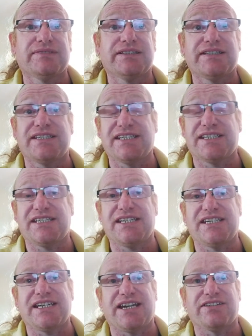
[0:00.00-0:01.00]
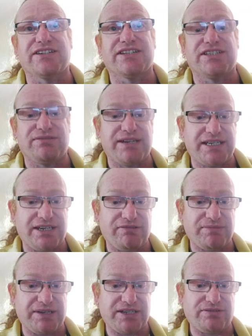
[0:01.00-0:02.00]
There's 16 channels on this radio, we
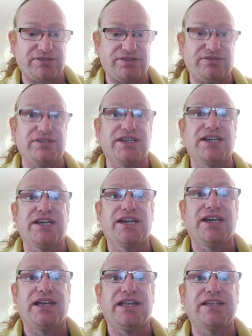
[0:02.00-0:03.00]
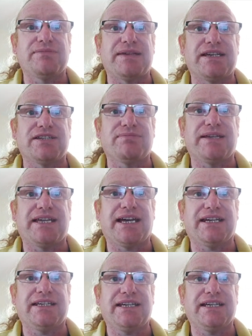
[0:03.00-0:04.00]
might as well use as many as we
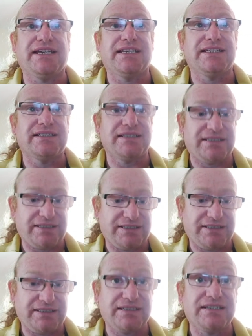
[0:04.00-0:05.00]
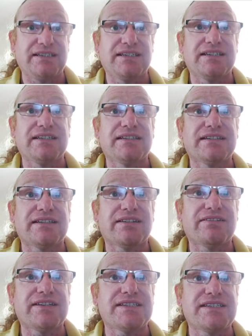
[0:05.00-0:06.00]
can here. So
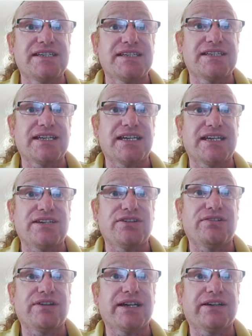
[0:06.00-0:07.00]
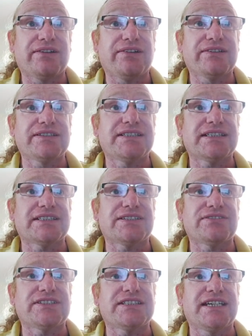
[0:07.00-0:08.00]
this is a new record, 6
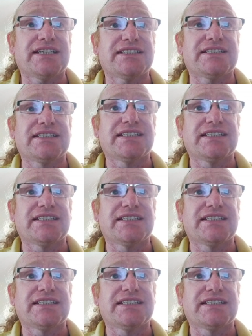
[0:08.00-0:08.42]
of 6.